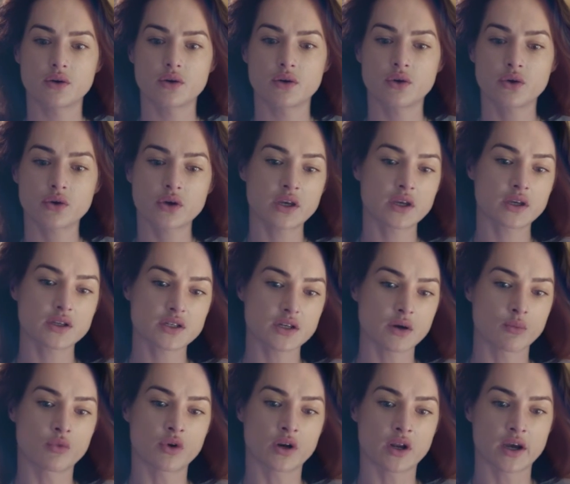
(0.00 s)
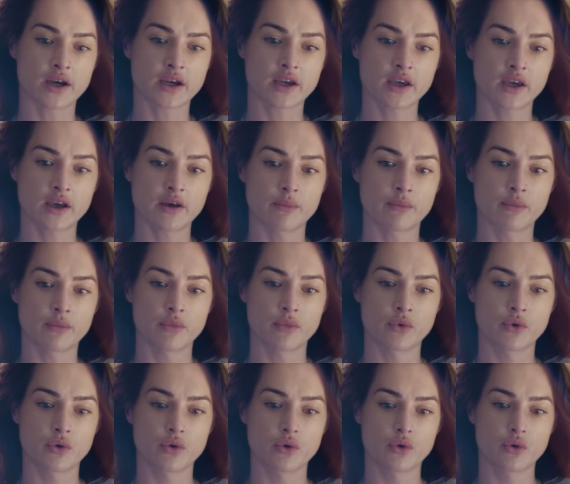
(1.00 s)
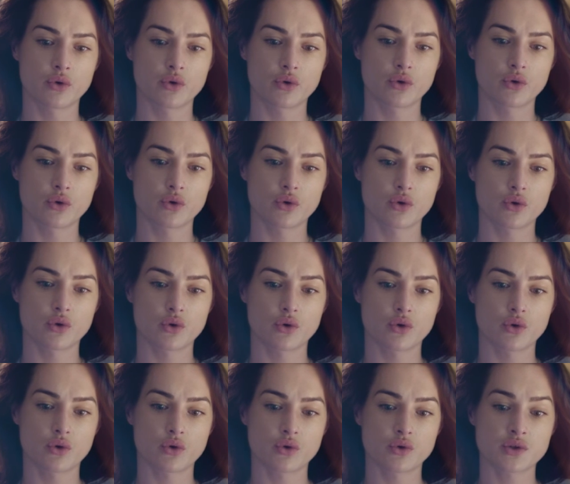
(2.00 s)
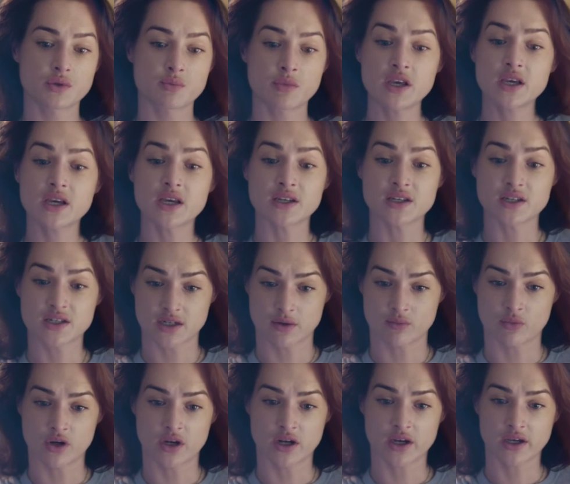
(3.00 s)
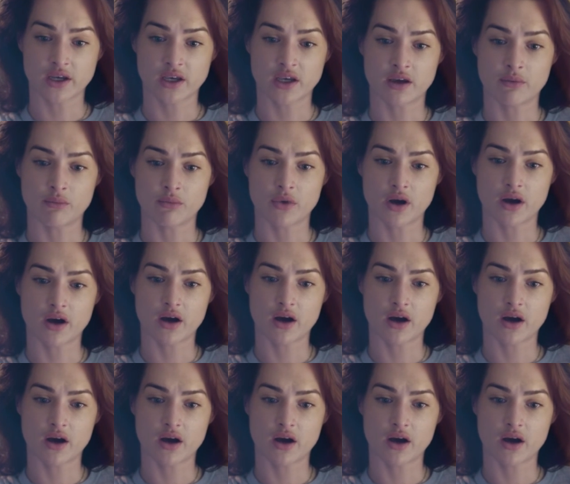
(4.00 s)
looking at someone like him, speaking to someone like him,